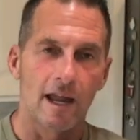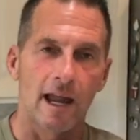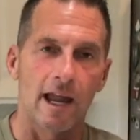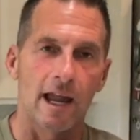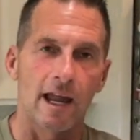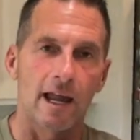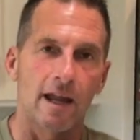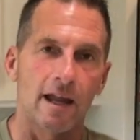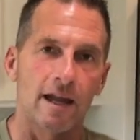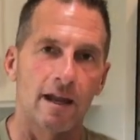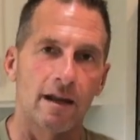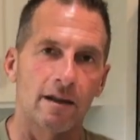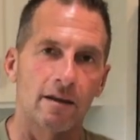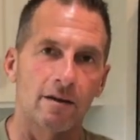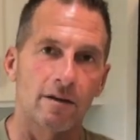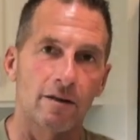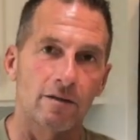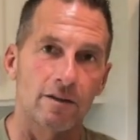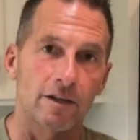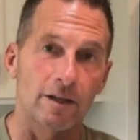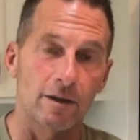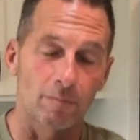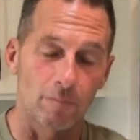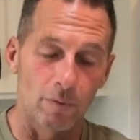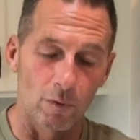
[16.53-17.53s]
And
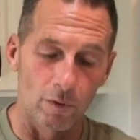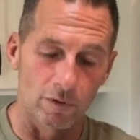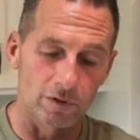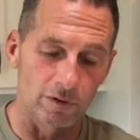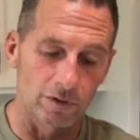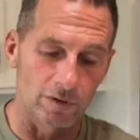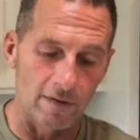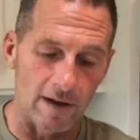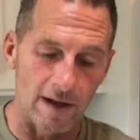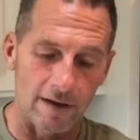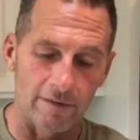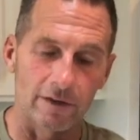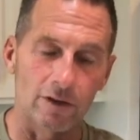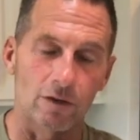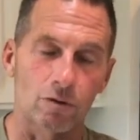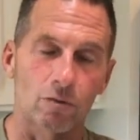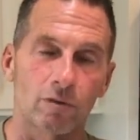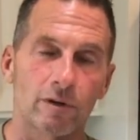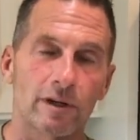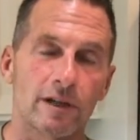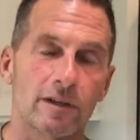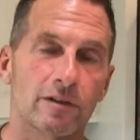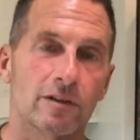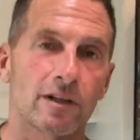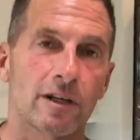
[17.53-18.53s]
the importance of having
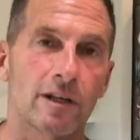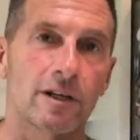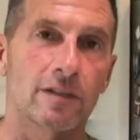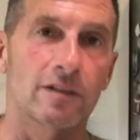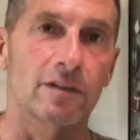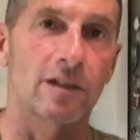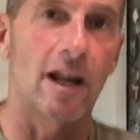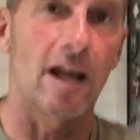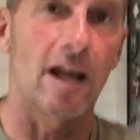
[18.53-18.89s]
creatine is